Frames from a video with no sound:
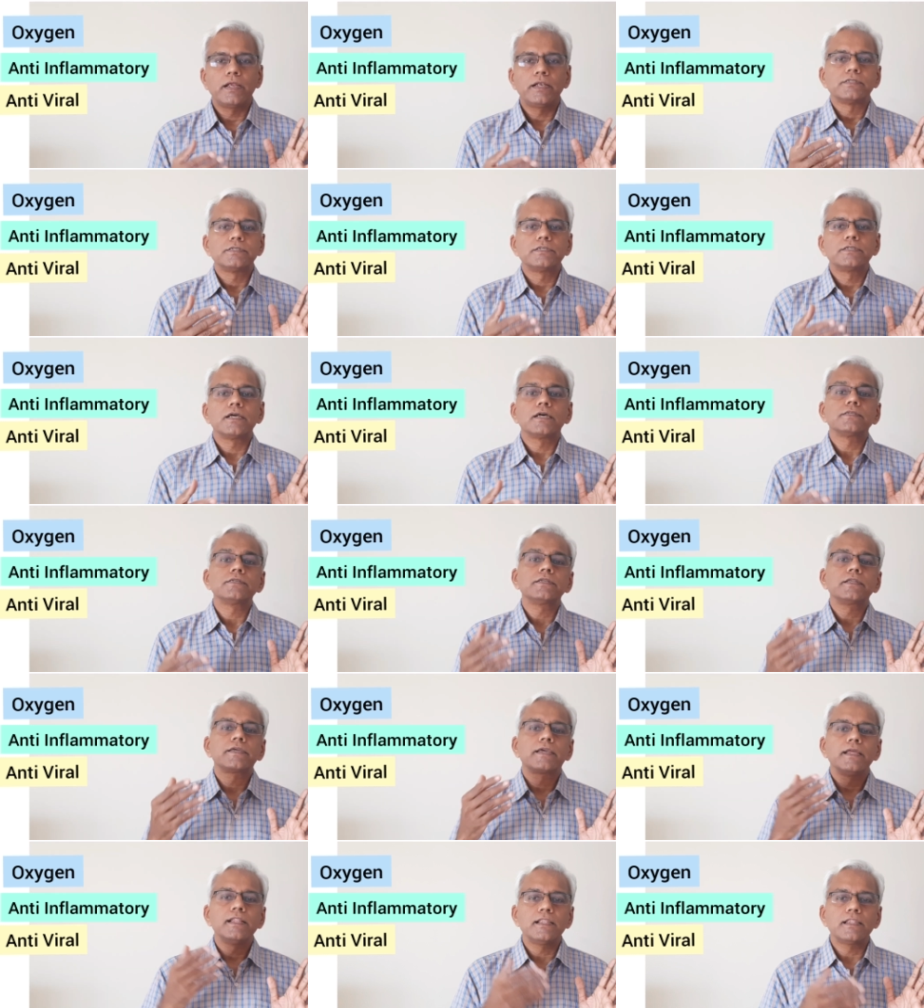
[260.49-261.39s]
It
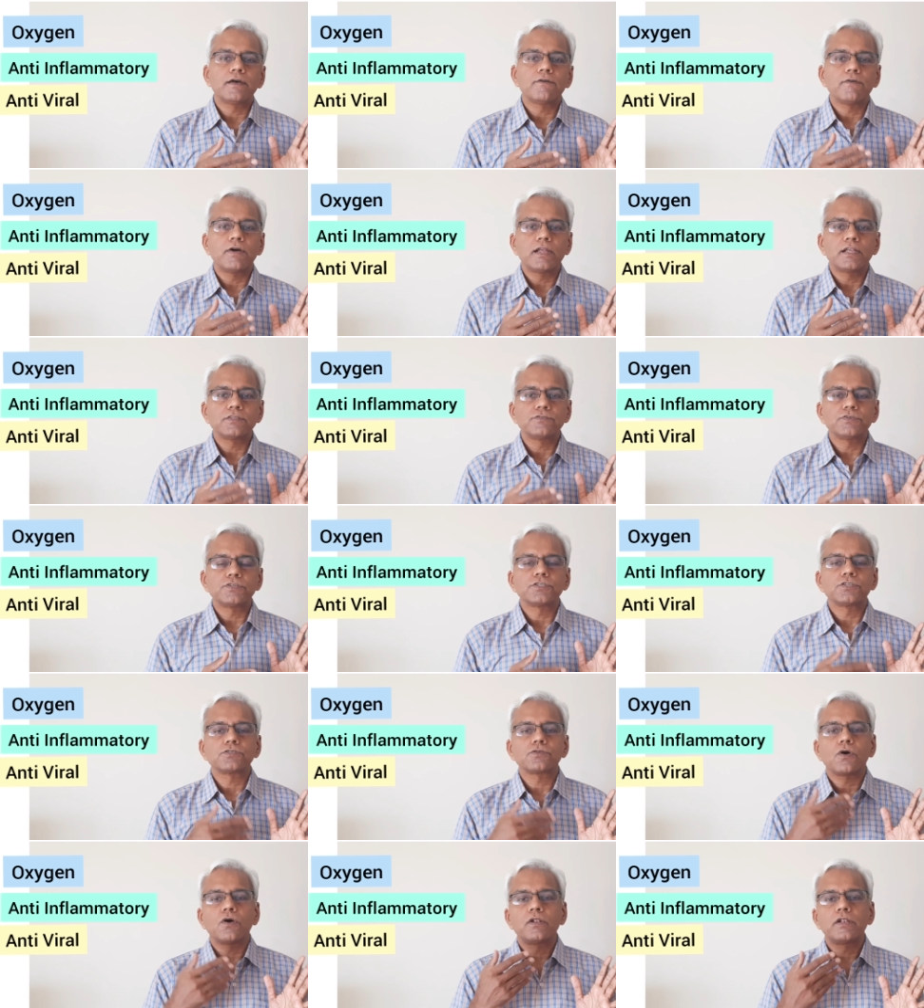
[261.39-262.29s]
doesn't kill the virus which
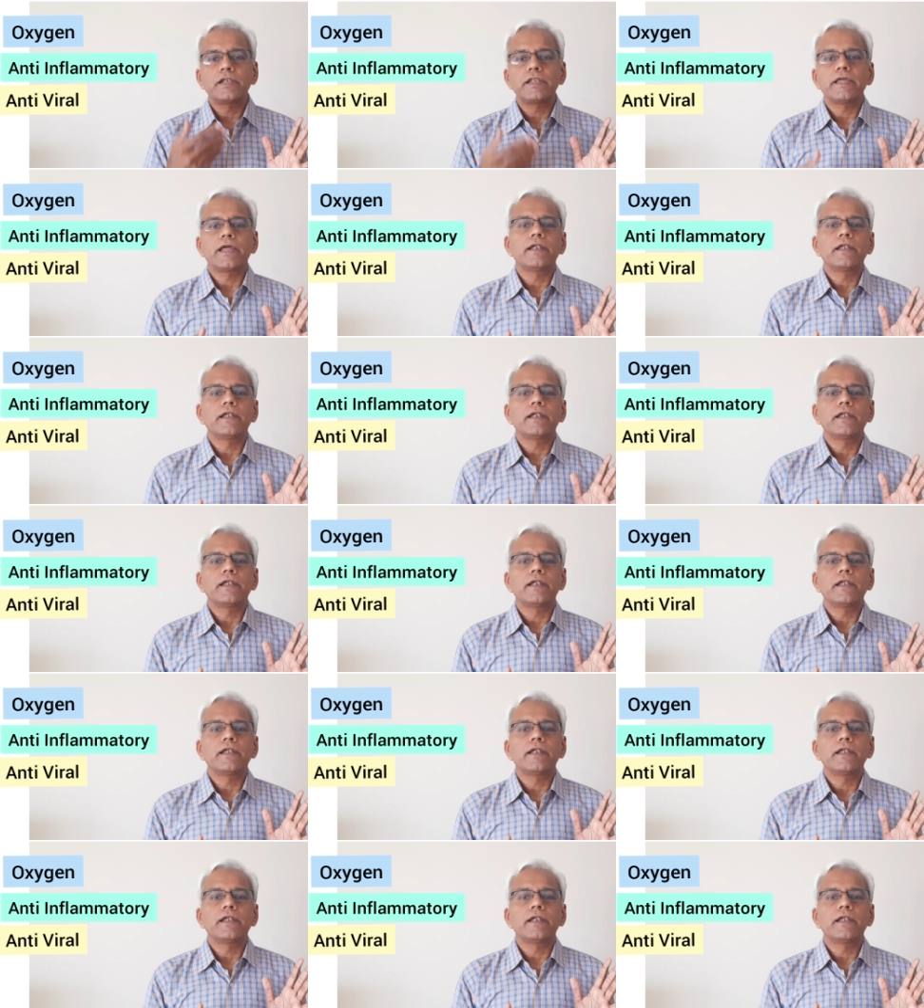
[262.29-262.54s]
has already